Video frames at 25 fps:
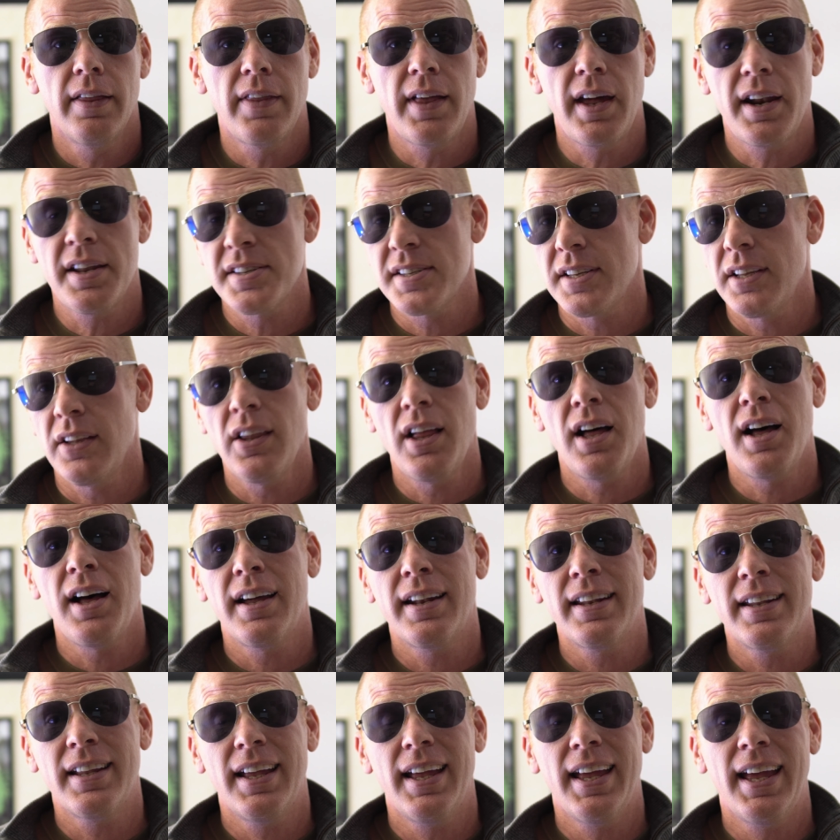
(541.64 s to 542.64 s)
That is a
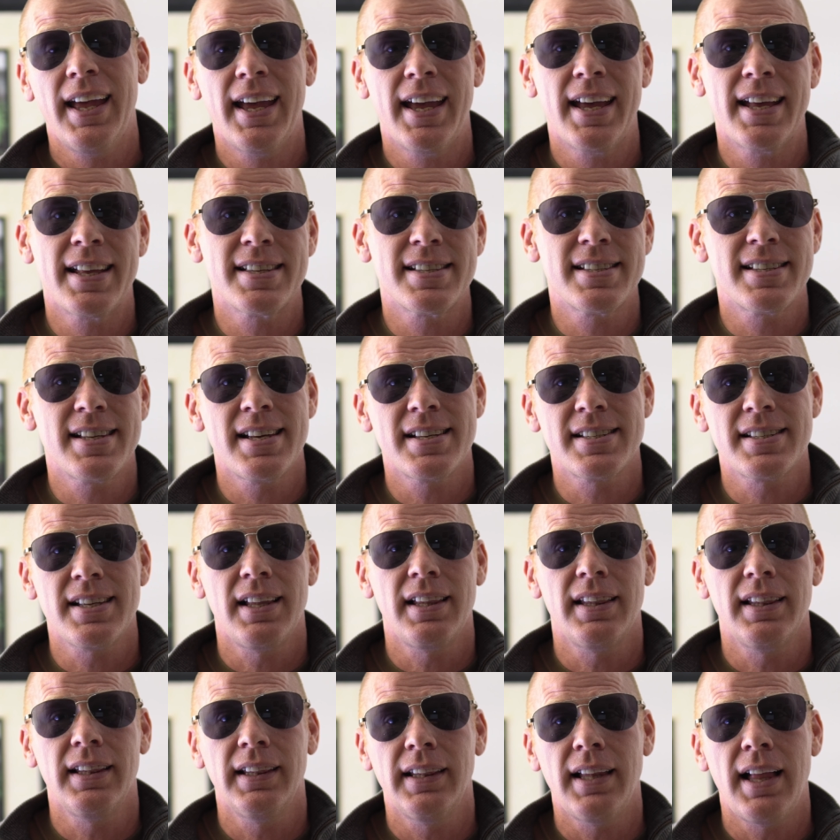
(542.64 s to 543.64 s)
lot and says a
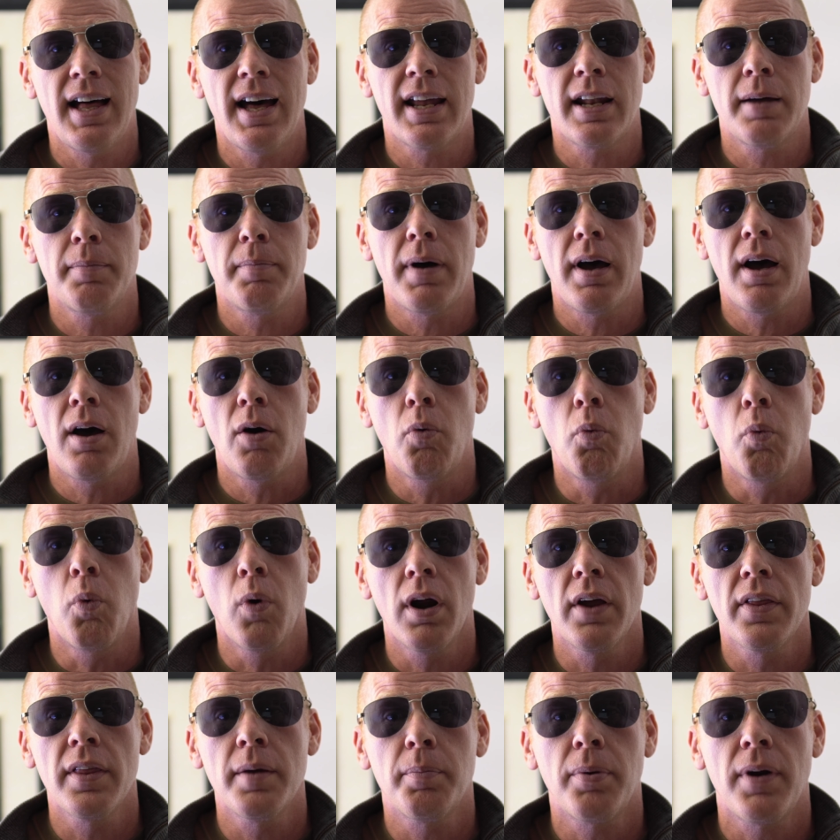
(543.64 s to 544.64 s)
lot about
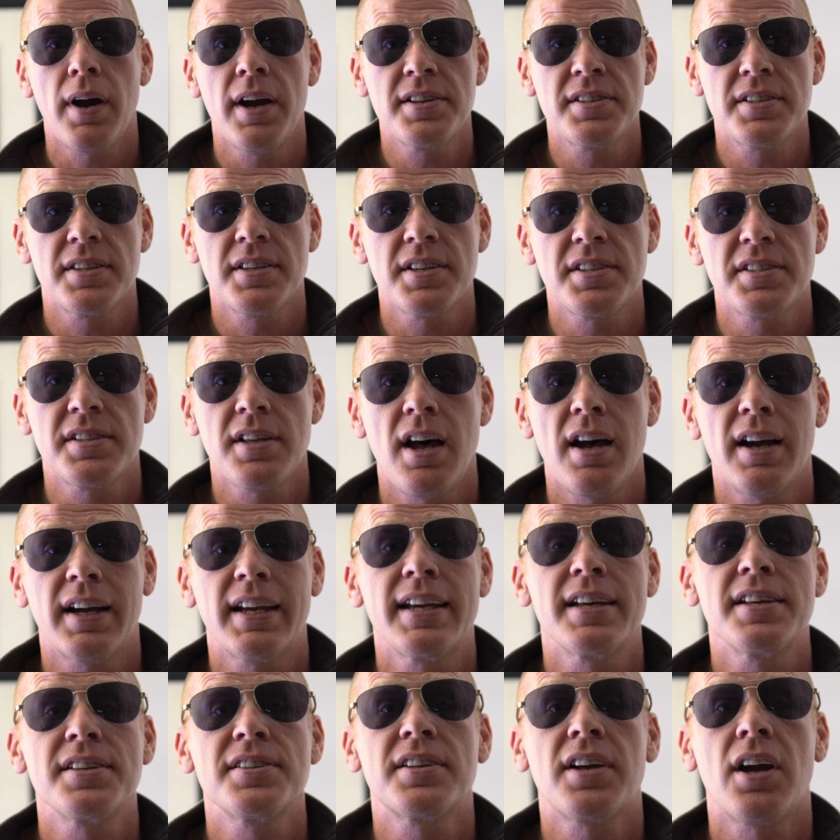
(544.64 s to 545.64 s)
where the price of the
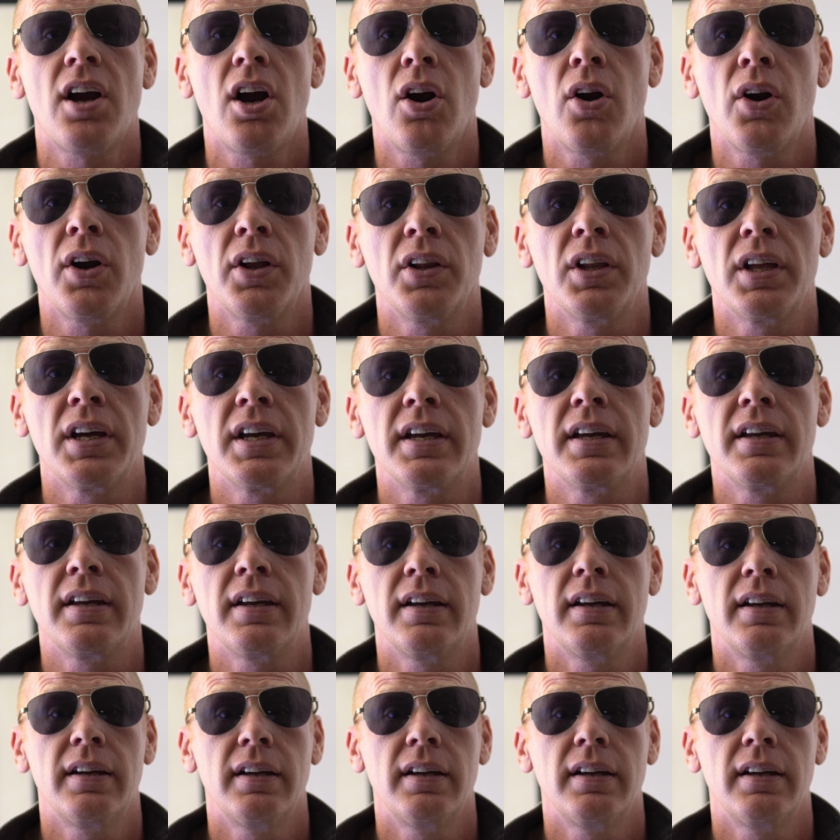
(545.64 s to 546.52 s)
stock is currently.